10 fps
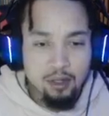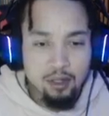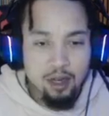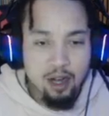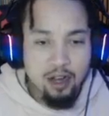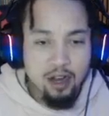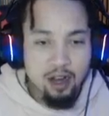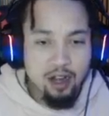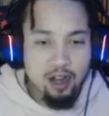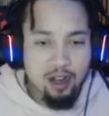Alright,
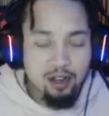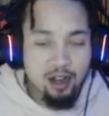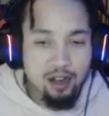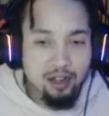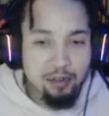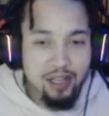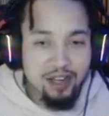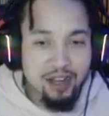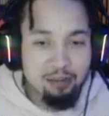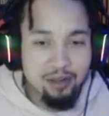alright, alright, alright, let me get in,
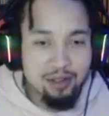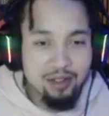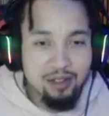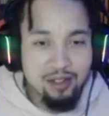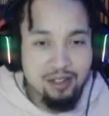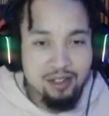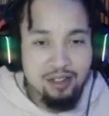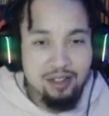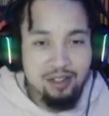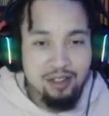Hop in. Aladdin, get in,
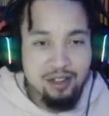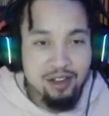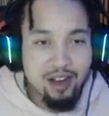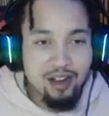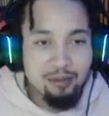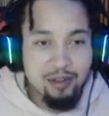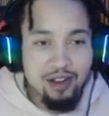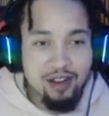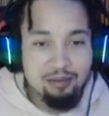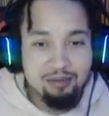Aladdin, get in. Here I come, here I
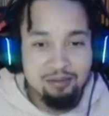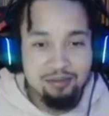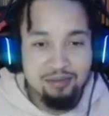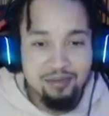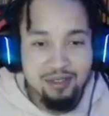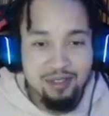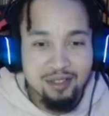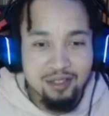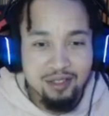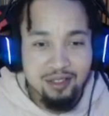come. Get in, man.
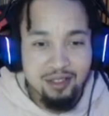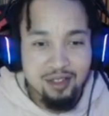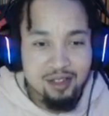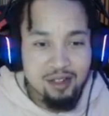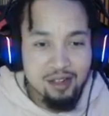Get in, man.